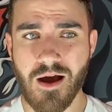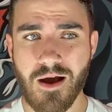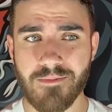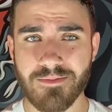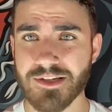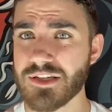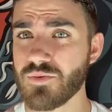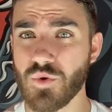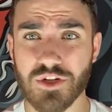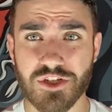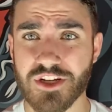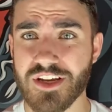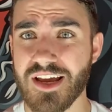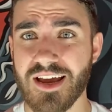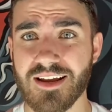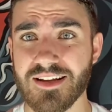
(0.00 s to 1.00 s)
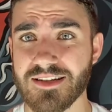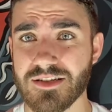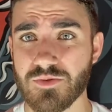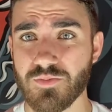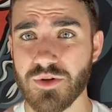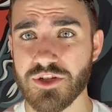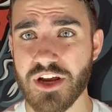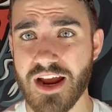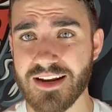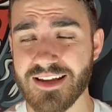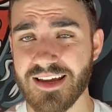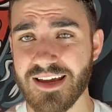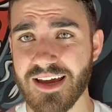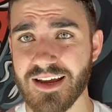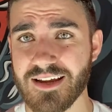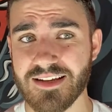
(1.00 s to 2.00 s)
His switch kick, his switch head
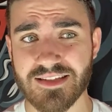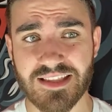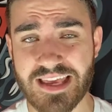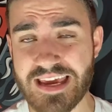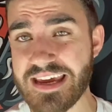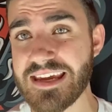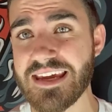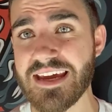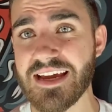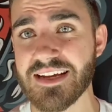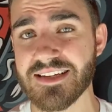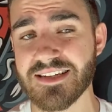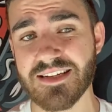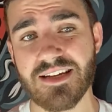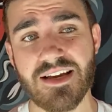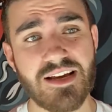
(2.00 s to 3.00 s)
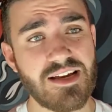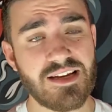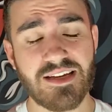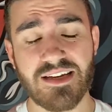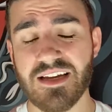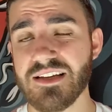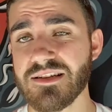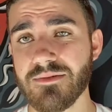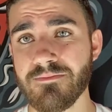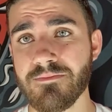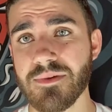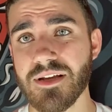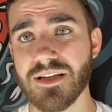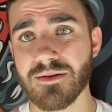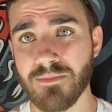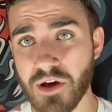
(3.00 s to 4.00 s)
kick, his leg kicks. He's a
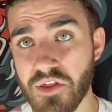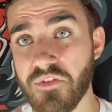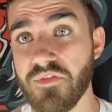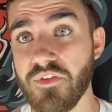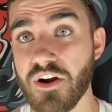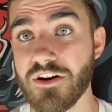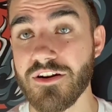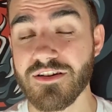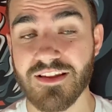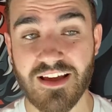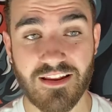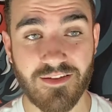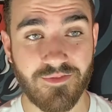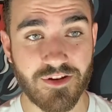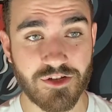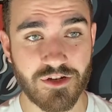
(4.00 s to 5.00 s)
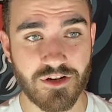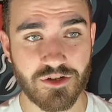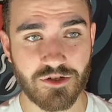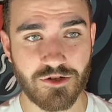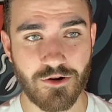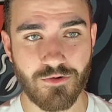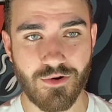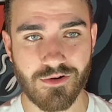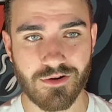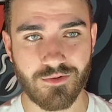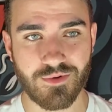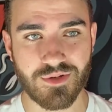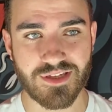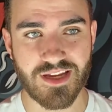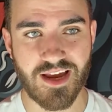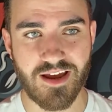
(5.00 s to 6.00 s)
motherfucker in that division, as Joe Rogan
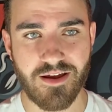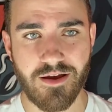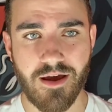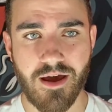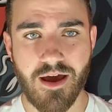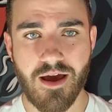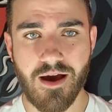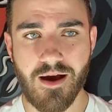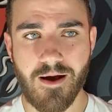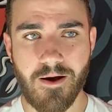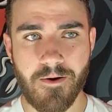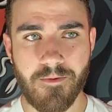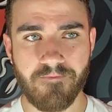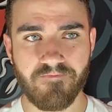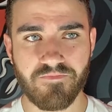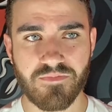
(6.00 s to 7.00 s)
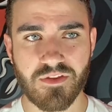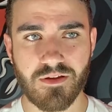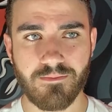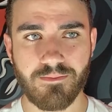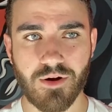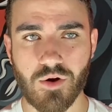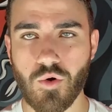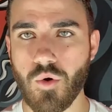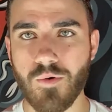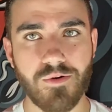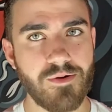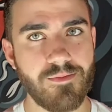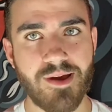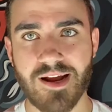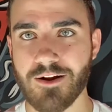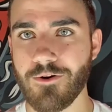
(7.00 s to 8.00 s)
would say. But
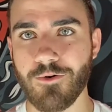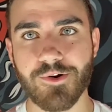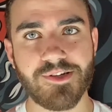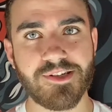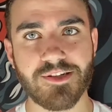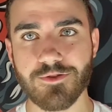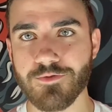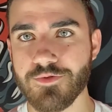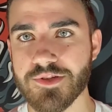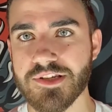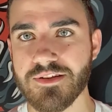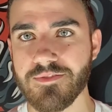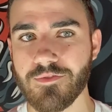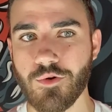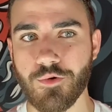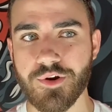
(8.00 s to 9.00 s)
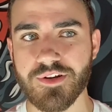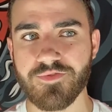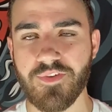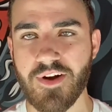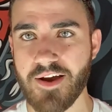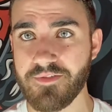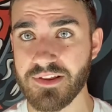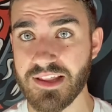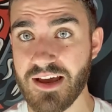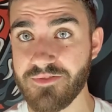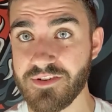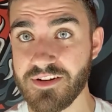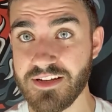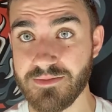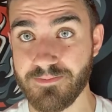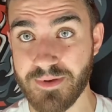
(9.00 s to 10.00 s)
Cory, man, Cory's elusive. Cory's
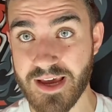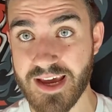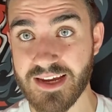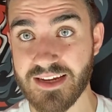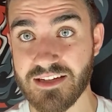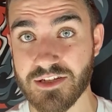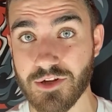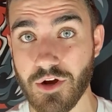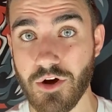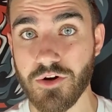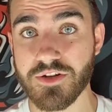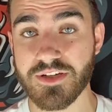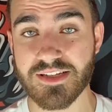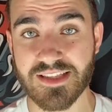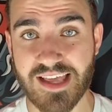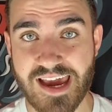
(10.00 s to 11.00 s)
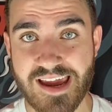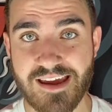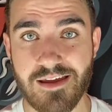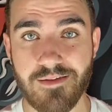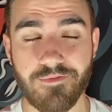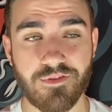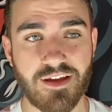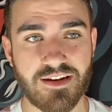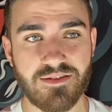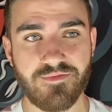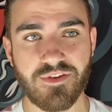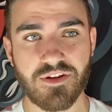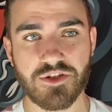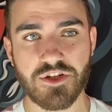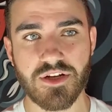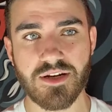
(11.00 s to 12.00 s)
5'11". He's big. He's tall. He's lanky for that
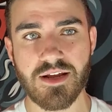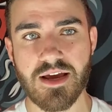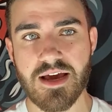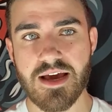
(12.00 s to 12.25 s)
division.